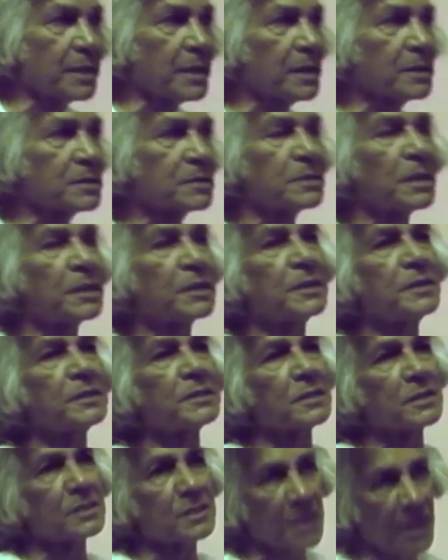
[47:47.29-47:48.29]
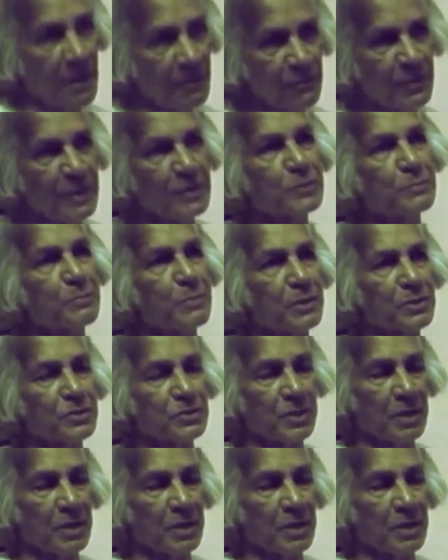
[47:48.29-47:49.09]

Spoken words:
telling us that he is a selfless